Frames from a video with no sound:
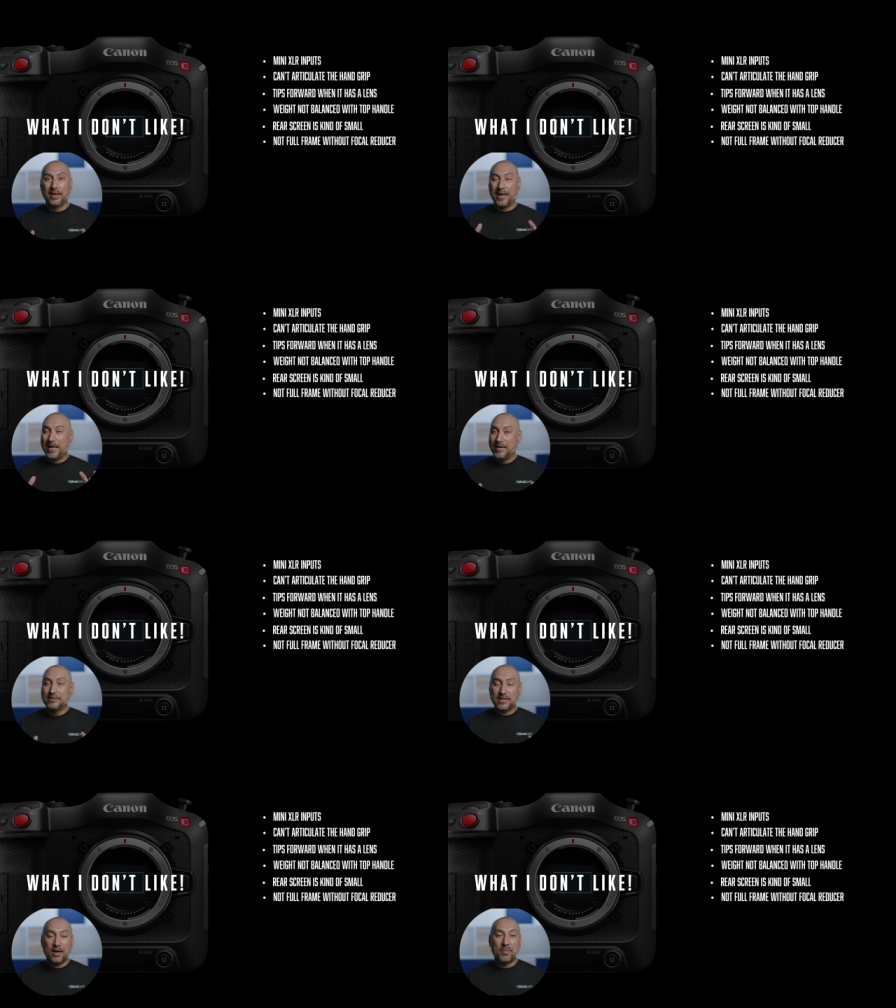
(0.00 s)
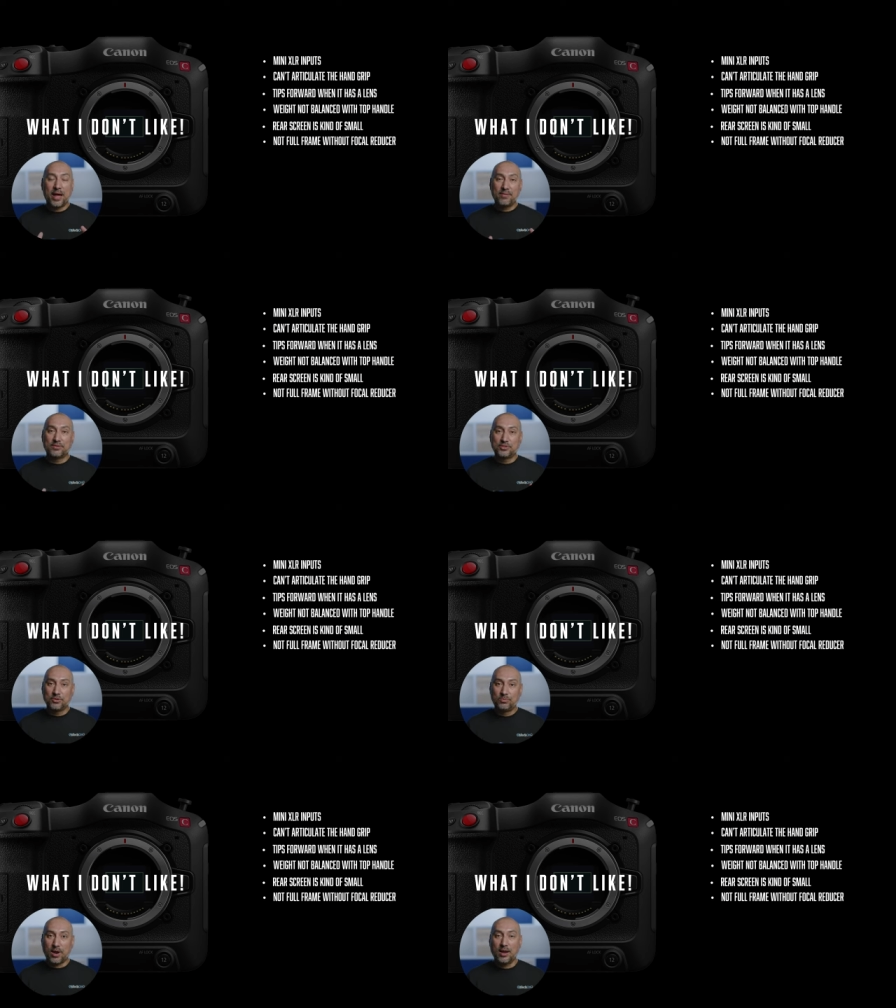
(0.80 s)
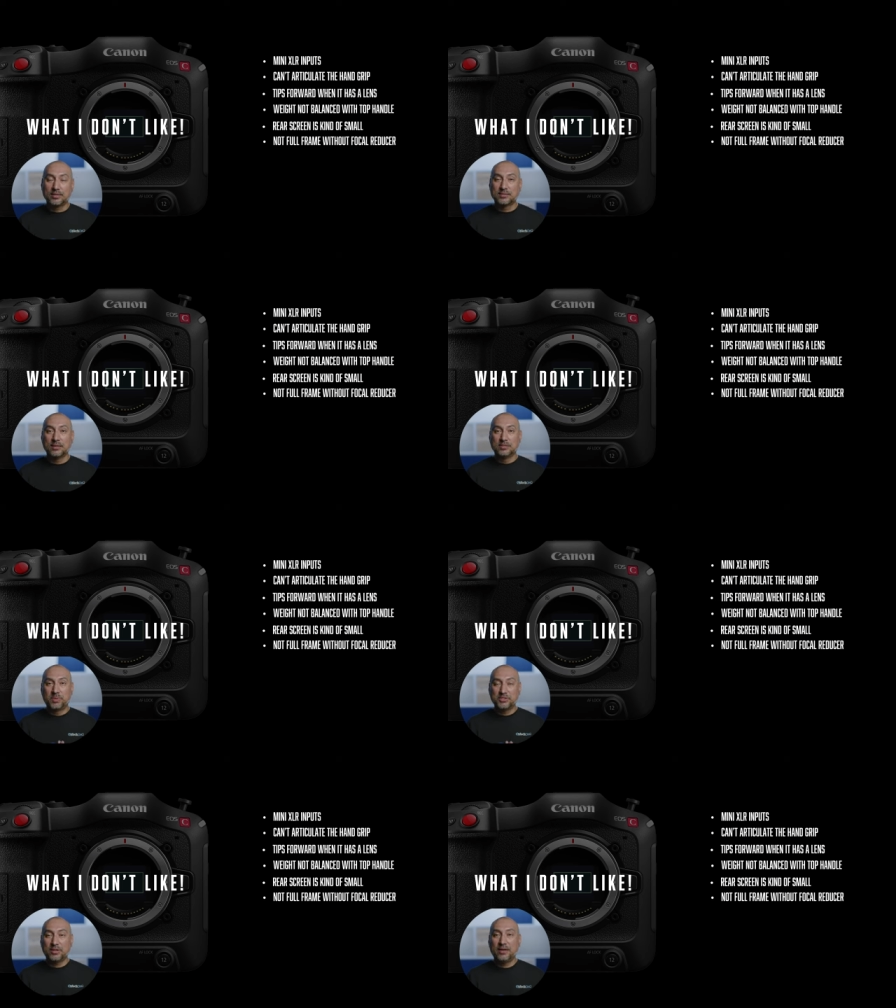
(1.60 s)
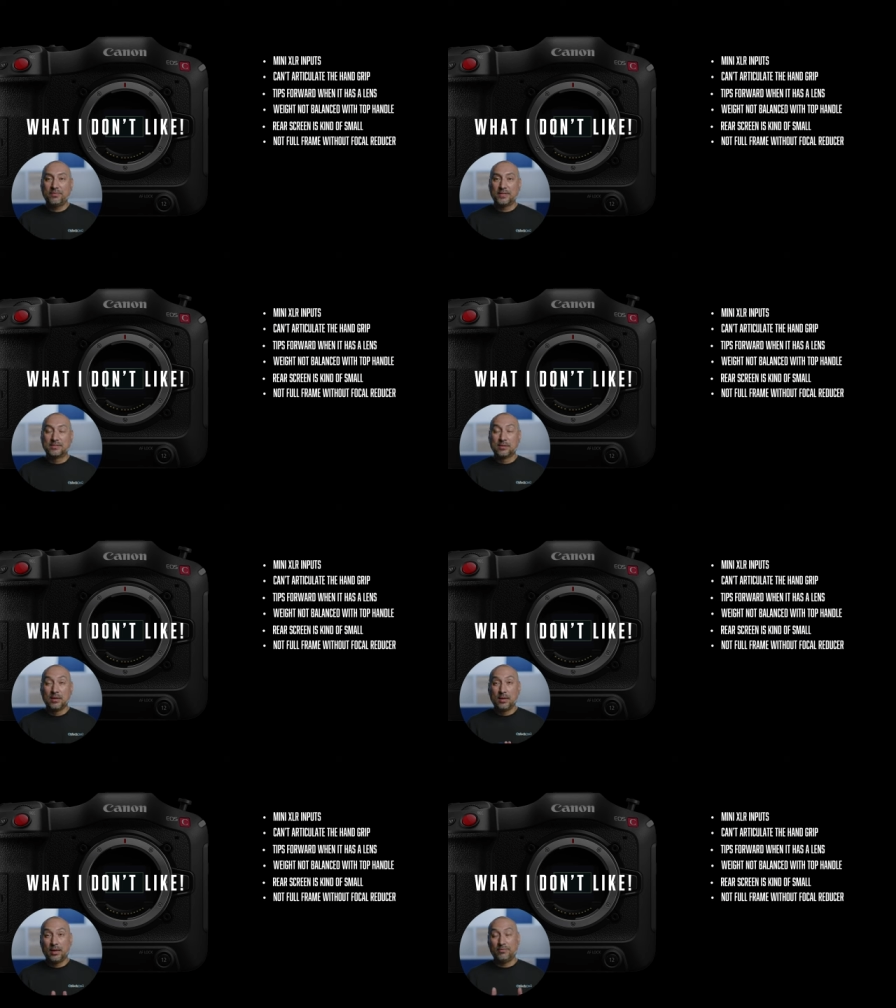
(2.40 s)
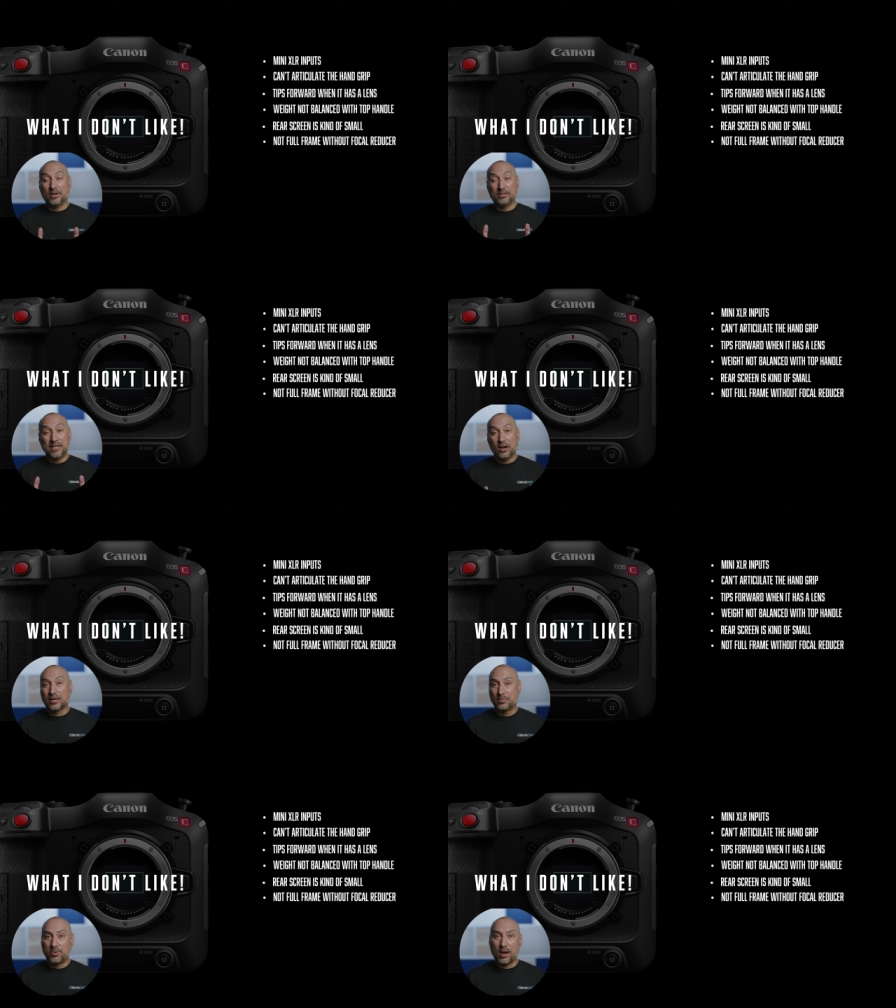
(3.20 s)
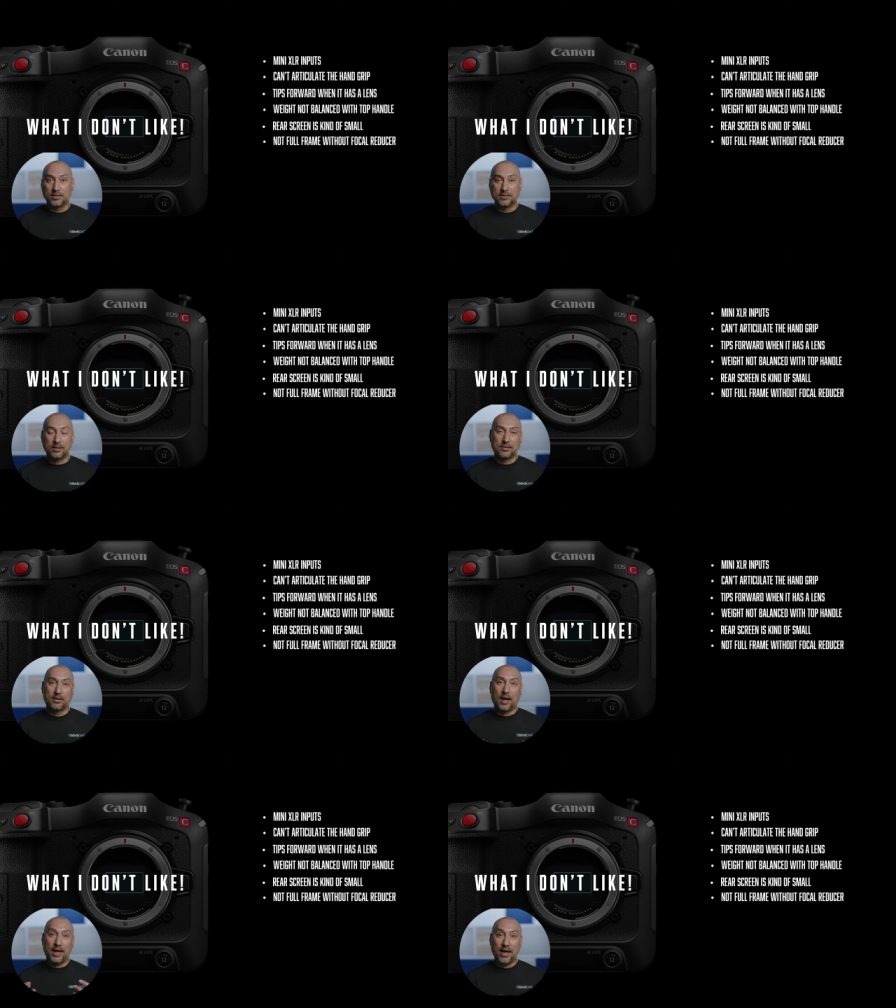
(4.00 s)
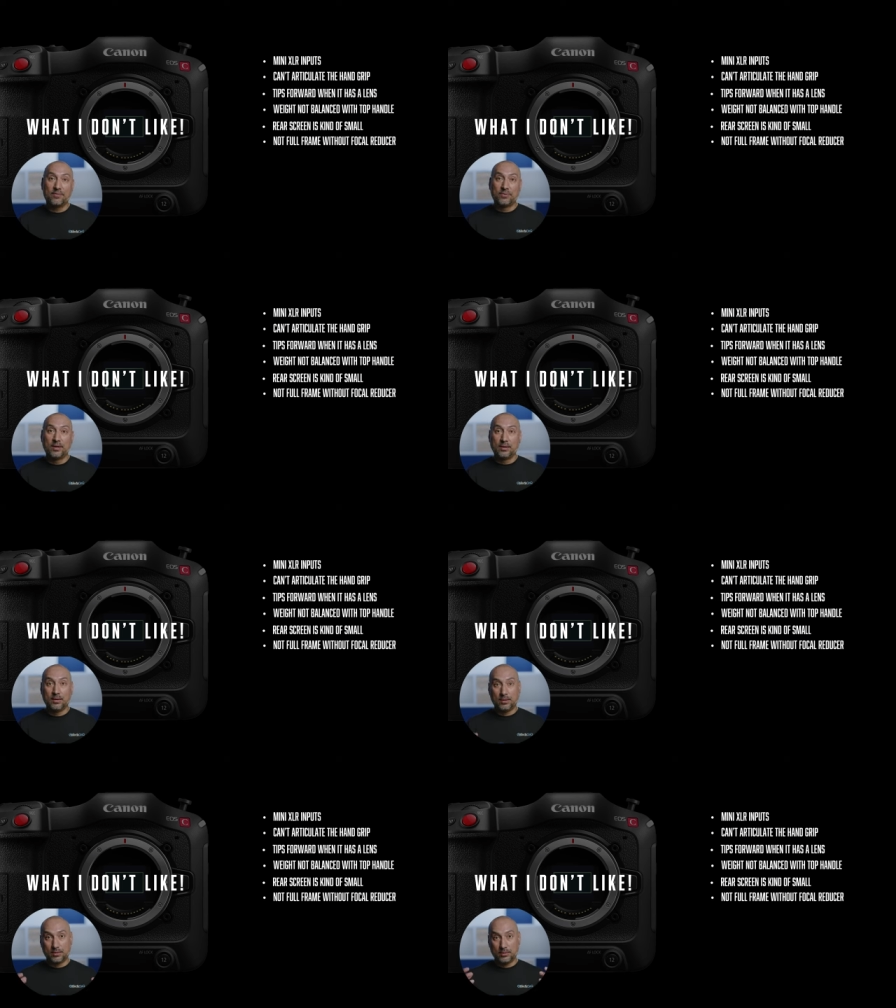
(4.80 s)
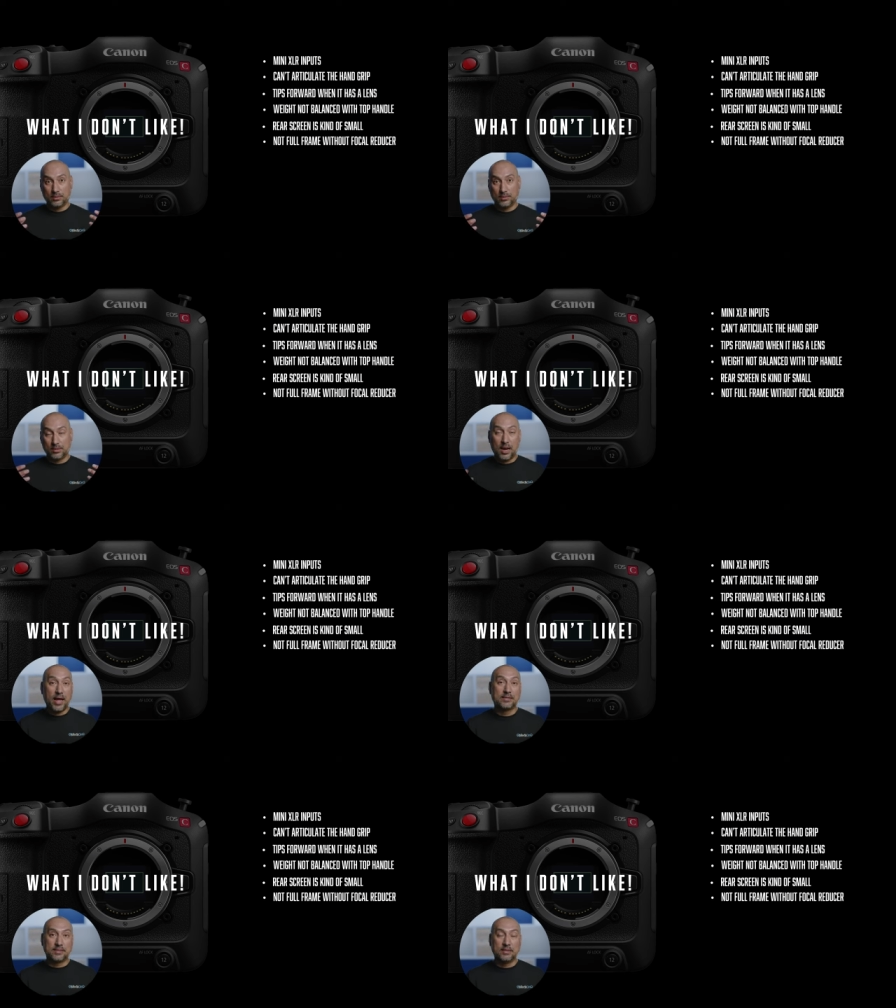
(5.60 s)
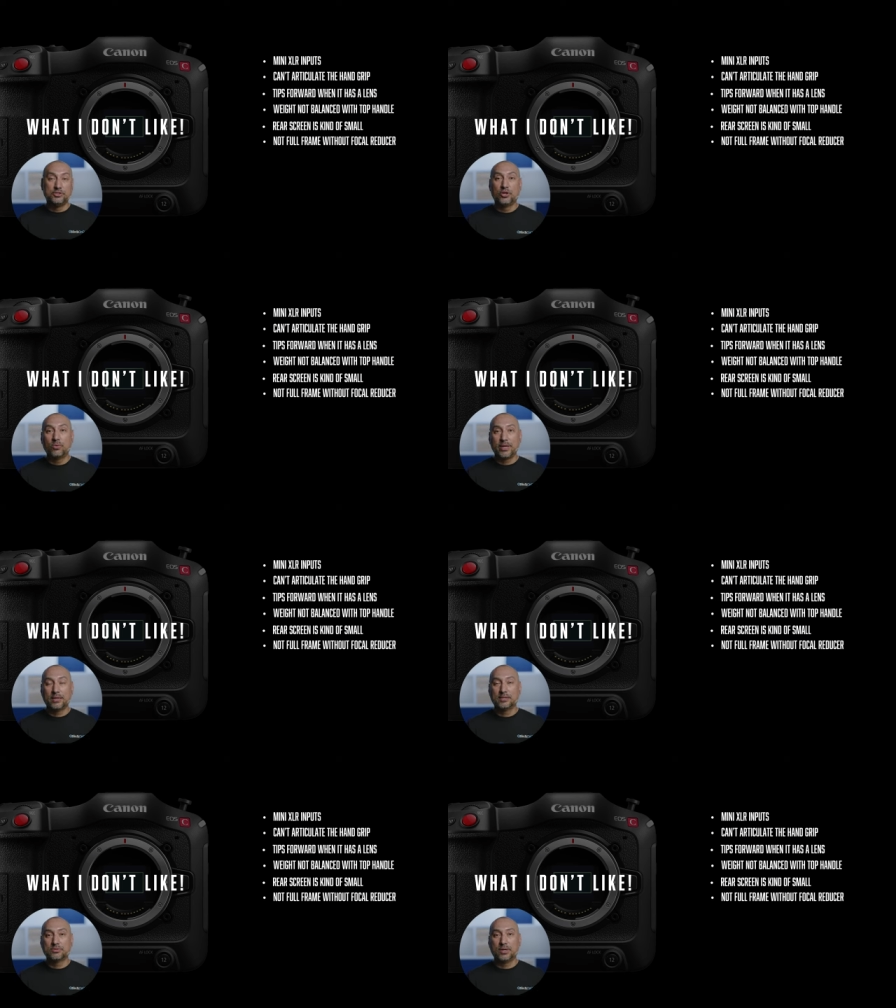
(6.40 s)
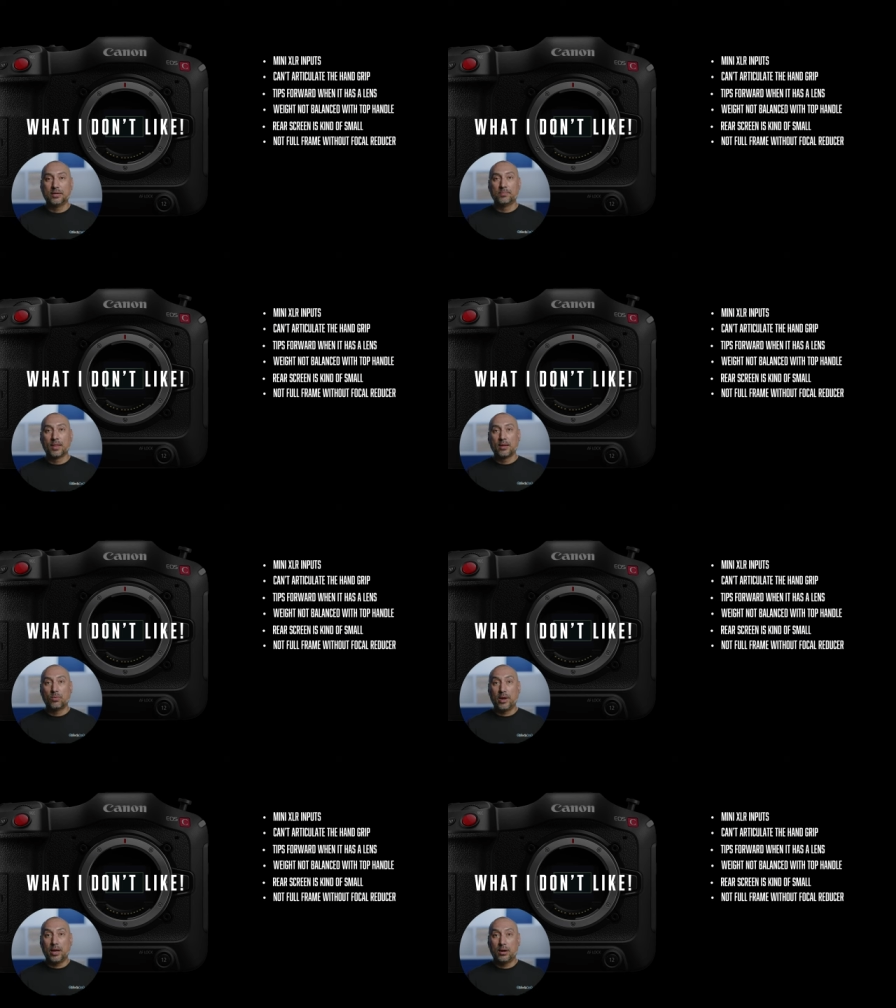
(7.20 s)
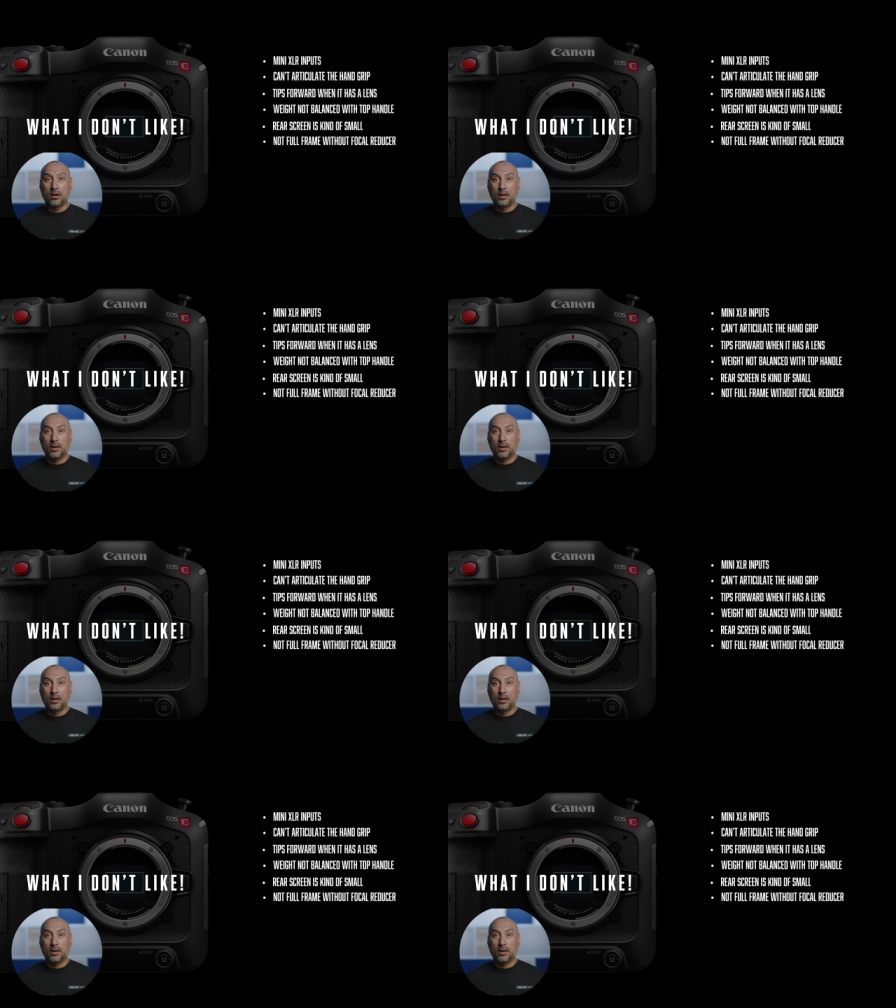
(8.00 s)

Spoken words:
Anytime I have to shoot products, especially if they're delicate products, like I have clients in the jewelry industry where